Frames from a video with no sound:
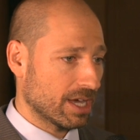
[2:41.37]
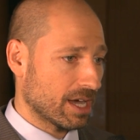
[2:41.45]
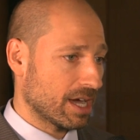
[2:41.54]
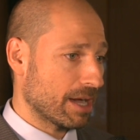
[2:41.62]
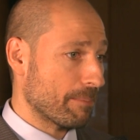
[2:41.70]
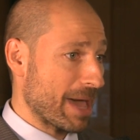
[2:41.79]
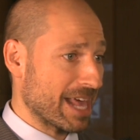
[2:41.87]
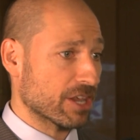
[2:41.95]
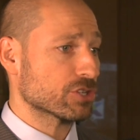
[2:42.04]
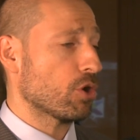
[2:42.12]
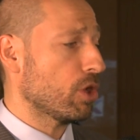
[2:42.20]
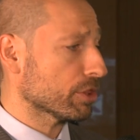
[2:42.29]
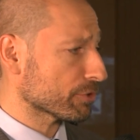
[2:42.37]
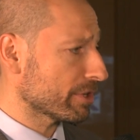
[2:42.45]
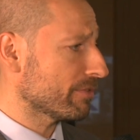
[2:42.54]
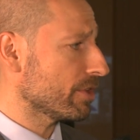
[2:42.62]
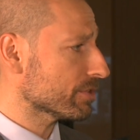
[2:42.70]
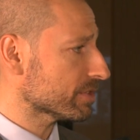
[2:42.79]
uh, manage all three
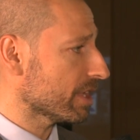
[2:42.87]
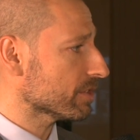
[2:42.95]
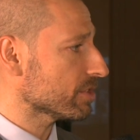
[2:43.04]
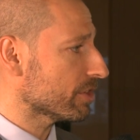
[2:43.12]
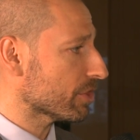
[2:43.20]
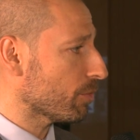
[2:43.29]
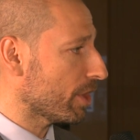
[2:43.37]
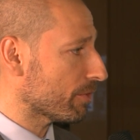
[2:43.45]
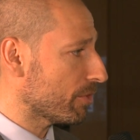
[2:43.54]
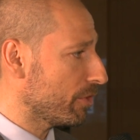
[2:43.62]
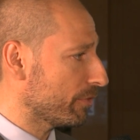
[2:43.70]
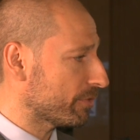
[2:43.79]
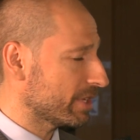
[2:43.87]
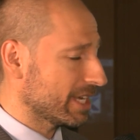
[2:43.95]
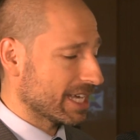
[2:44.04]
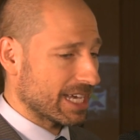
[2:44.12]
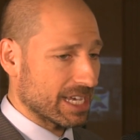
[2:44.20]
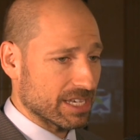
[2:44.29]
of those things under one roof
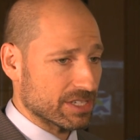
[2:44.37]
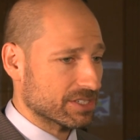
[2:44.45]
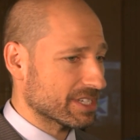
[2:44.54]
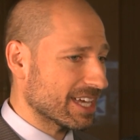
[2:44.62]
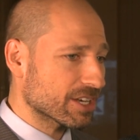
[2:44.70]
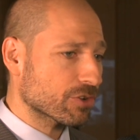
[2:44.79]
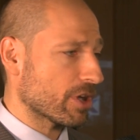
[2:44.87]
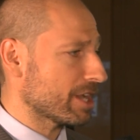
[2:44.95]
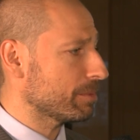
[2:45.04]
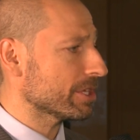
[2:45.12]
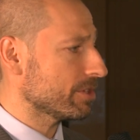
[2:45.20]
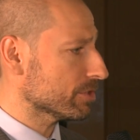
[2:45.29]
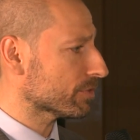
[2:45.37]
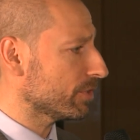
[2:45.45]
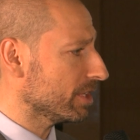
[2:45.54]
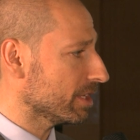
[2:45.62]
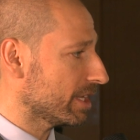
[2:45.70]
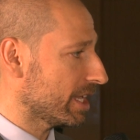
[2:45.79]
is incredibly
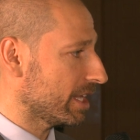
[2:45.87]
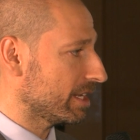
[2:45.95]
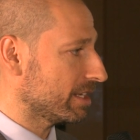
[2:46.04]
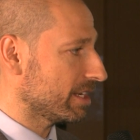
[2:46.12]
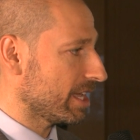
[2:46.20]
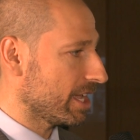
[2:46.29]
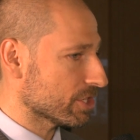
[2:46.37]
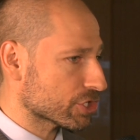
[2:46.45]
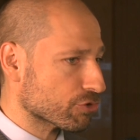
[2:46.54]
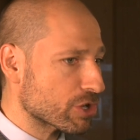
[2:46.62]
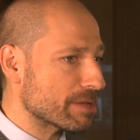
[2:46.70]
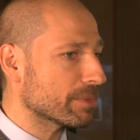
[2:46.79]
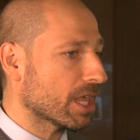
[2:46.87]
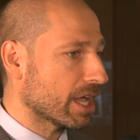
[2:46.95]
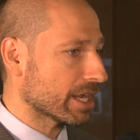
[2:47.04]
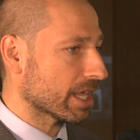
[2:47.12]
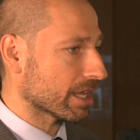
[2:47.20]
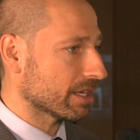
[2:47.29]
useful in, in
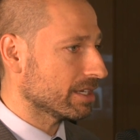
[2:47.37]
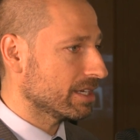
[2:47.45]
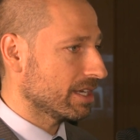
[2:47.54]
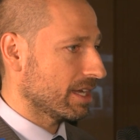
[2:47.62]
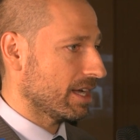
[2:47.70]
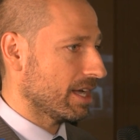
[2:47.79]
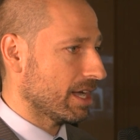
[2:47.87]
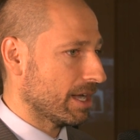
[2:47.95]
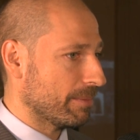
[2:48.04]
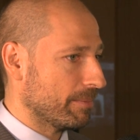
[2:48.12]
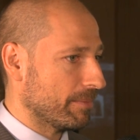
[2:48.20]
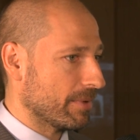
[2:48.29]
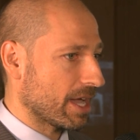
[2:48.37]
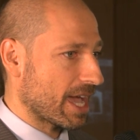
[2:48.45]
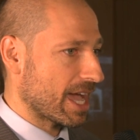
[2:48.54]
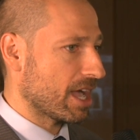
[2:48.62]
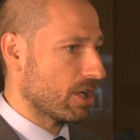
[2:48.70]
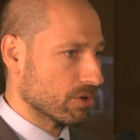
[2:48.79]
streamlining um,
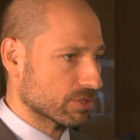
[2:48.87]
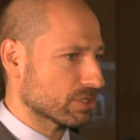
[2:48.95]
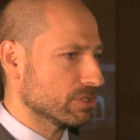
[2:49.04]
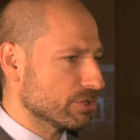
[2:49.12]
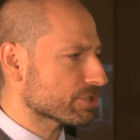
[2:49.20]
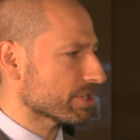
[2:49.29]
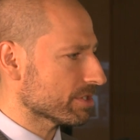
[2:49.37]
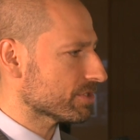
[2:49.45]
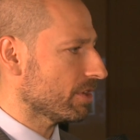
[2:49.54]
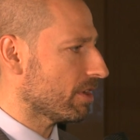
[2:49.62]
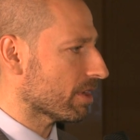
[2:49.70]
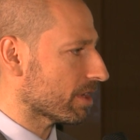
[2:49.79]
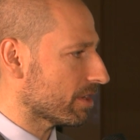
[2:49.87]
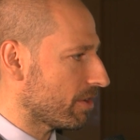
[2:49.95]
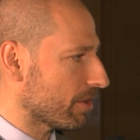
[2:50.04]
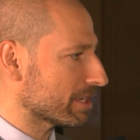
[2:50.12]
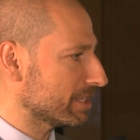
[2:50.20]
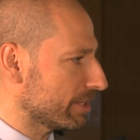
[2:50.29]
how solutions are,
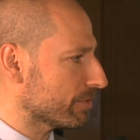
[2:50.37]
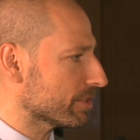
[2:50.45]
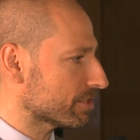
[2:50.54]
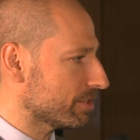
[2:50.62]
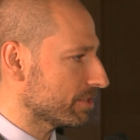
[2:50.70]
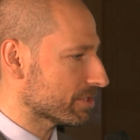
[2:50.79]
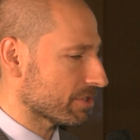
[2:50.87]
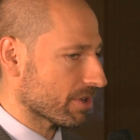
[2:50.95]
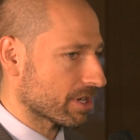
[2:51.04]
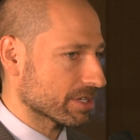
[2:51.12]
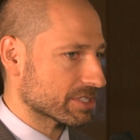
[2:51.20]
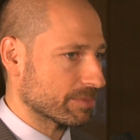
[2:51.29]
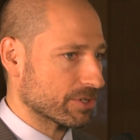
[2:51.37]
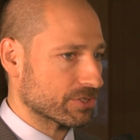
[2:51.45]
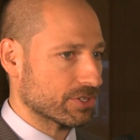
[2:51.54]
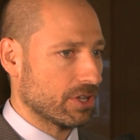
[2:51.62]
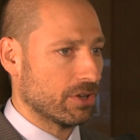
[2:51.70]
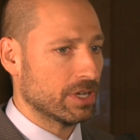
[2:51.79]
are delivered to, to our customers.
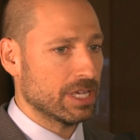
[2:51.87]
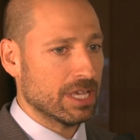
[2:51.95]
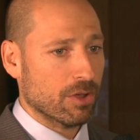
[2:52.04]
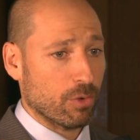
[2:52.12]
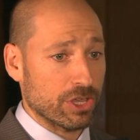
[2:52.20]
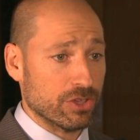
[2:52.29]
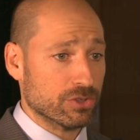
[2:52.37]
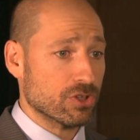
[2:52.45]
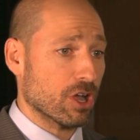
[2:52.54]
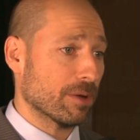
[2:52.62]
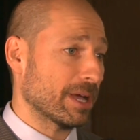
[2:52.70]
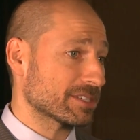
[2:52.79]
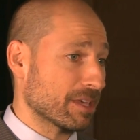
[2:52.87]
So when you talk about